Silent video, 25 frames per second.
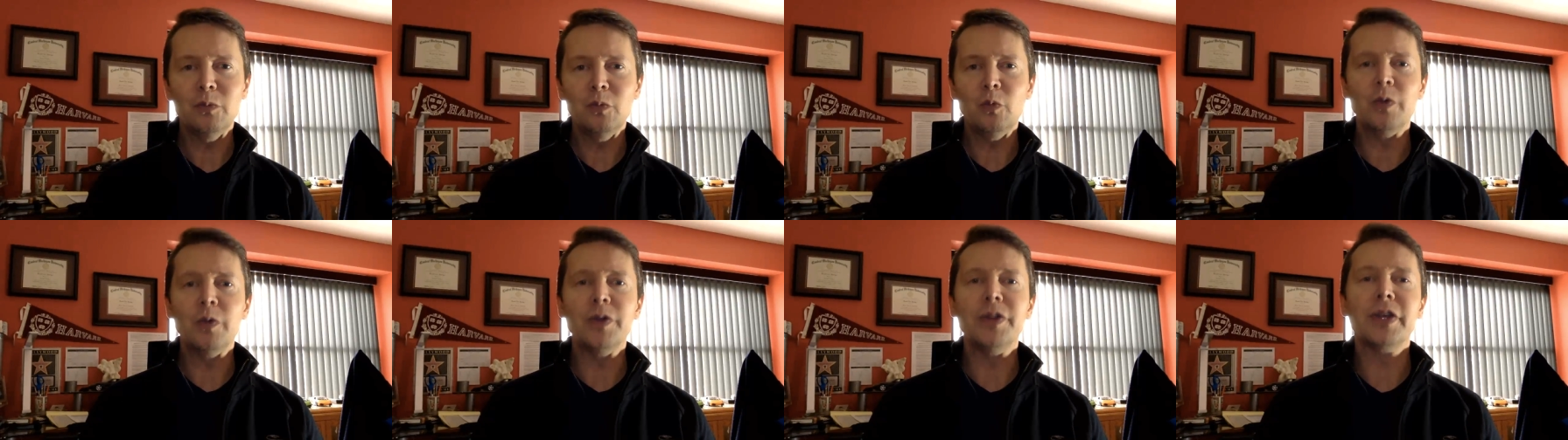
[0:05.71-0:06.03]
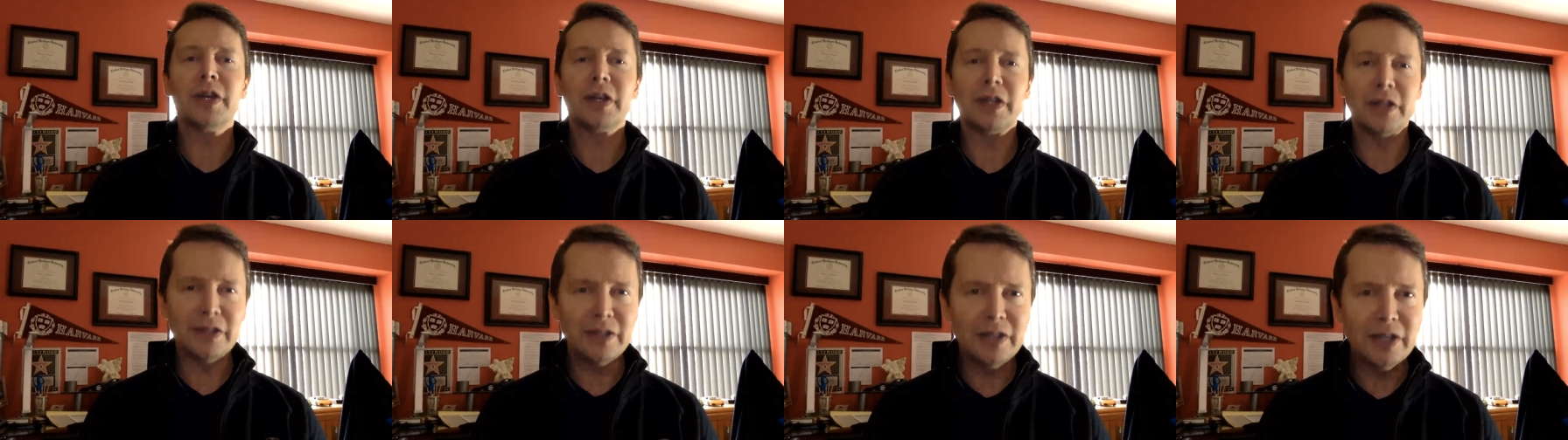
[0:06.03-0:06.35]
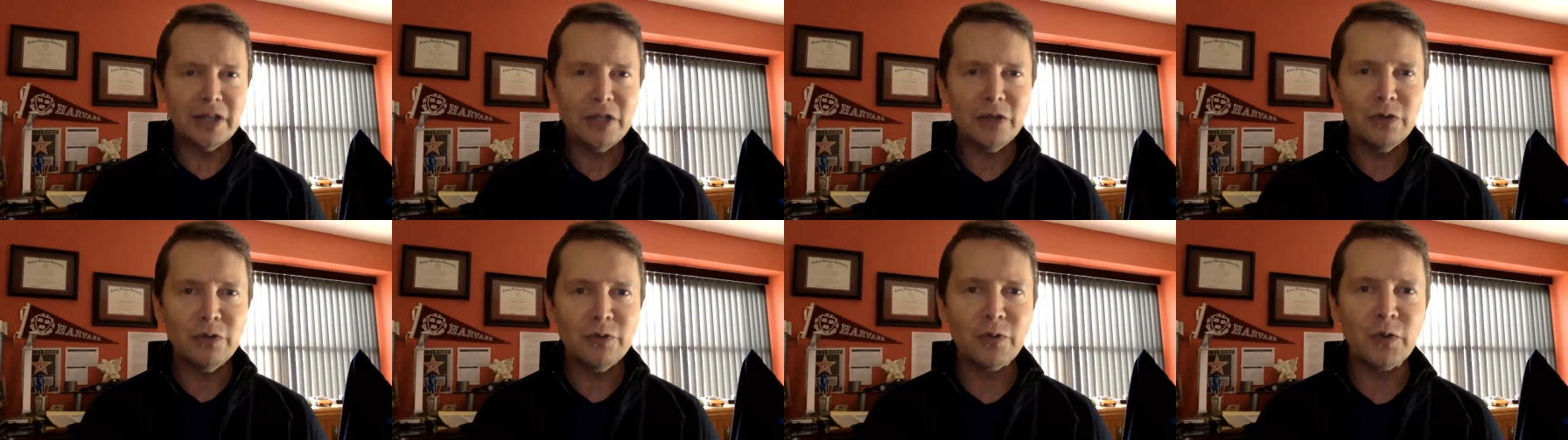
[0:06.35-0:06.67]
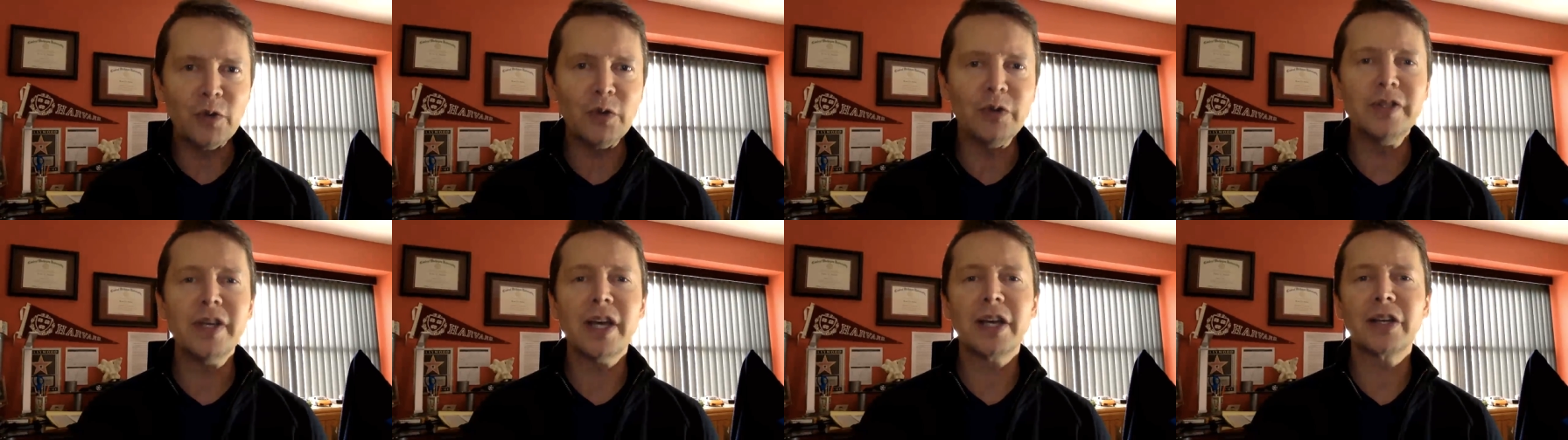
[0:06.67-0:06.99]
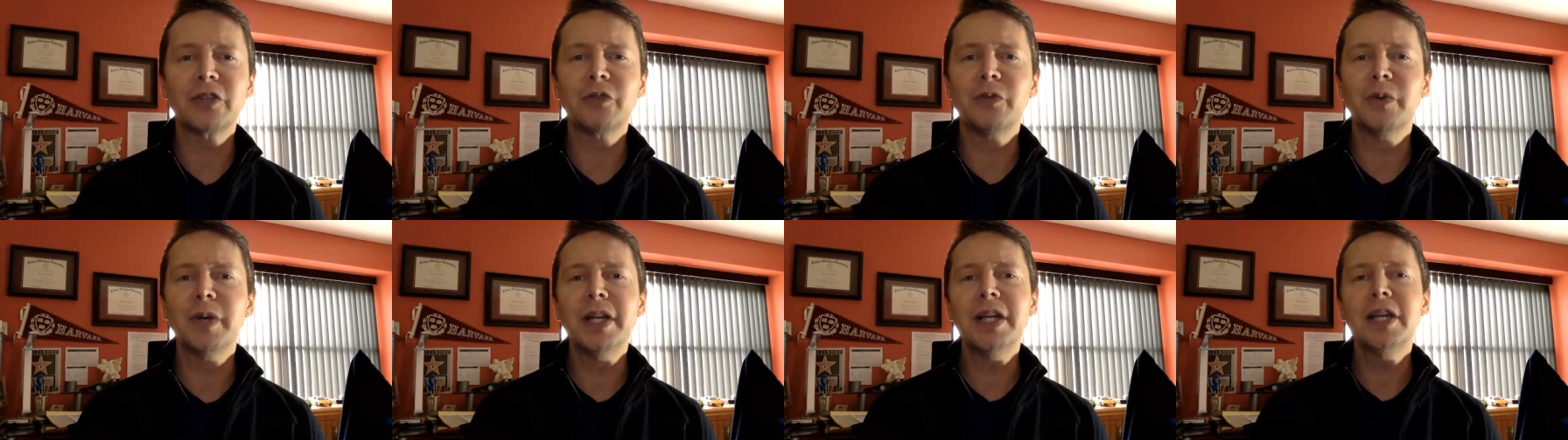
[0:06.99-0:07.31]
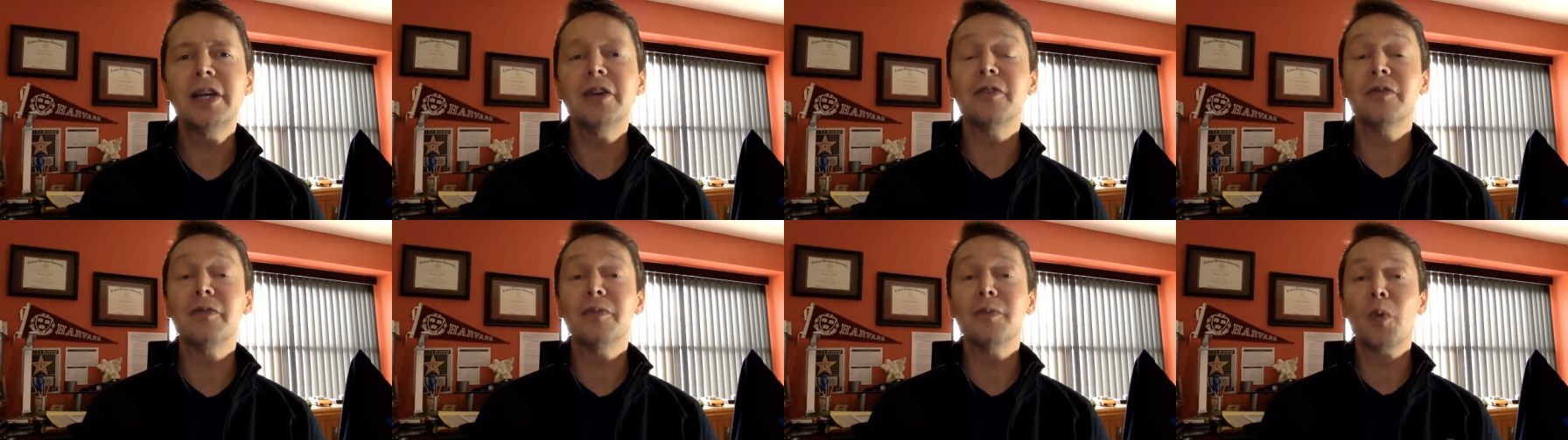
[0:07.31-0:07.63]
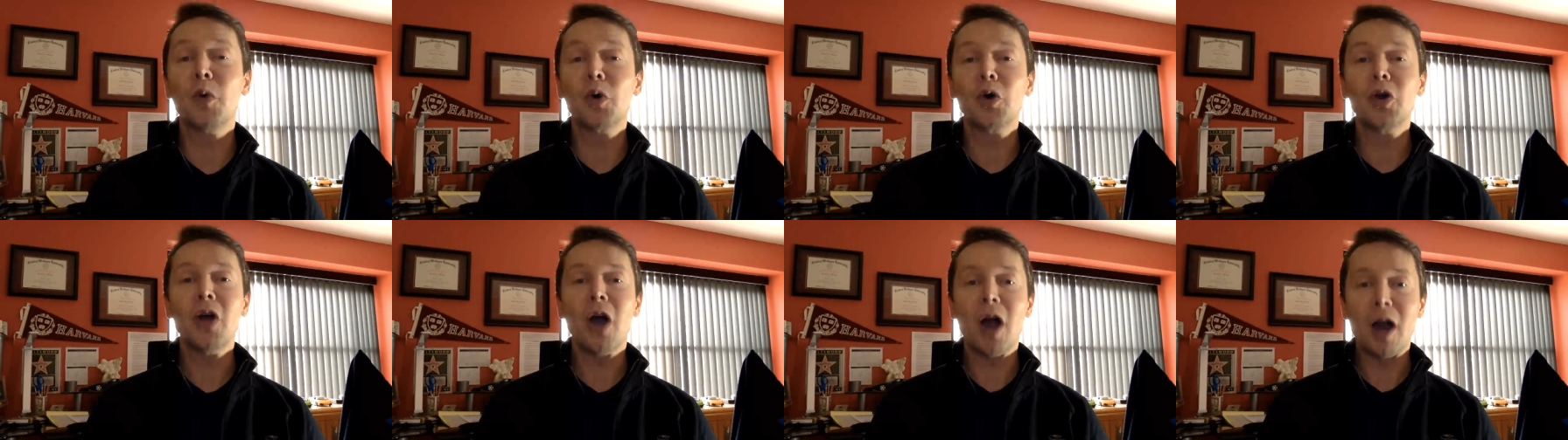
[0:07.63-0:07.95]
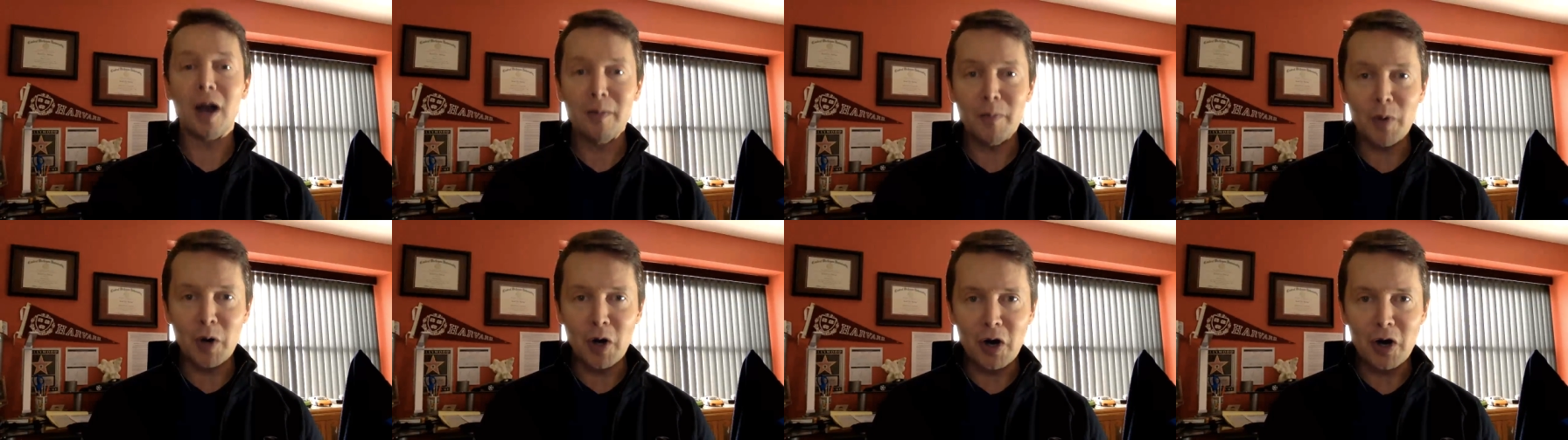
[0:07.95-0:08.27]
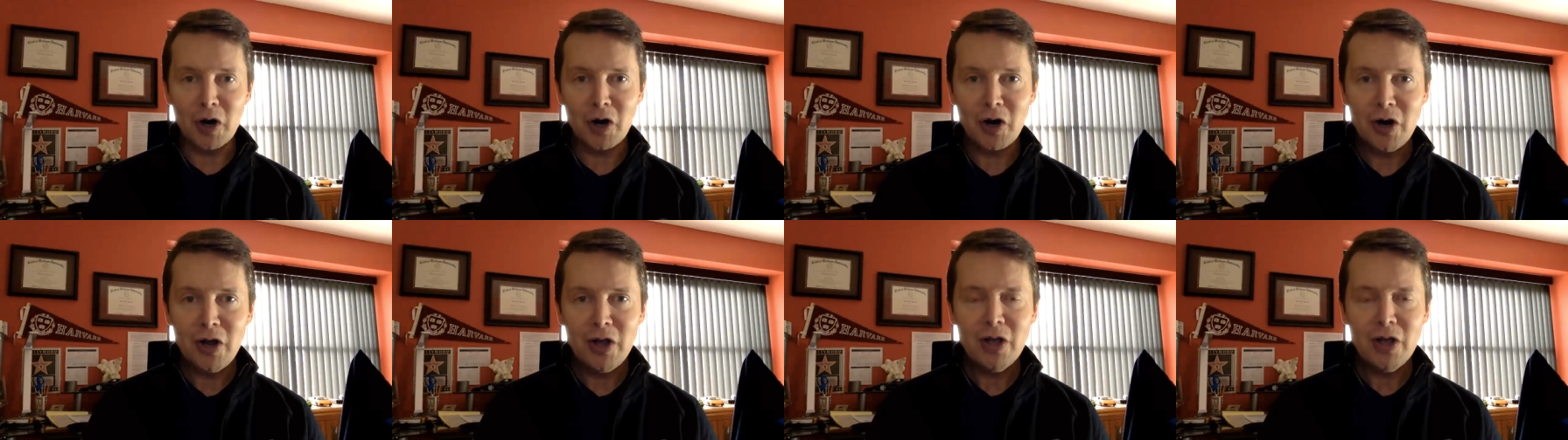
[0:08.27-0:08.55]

with a continued full text reading of Moral Armor.